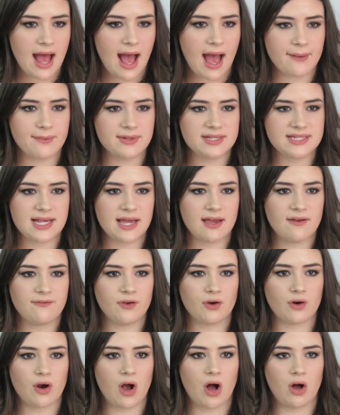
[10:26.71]
I would say if
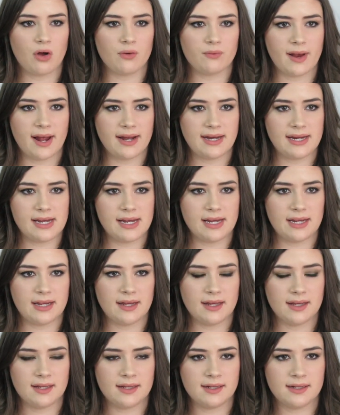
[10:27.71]
you're
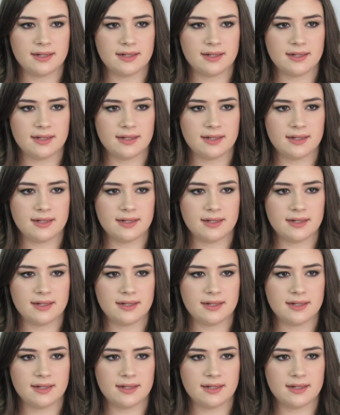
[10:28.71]
already,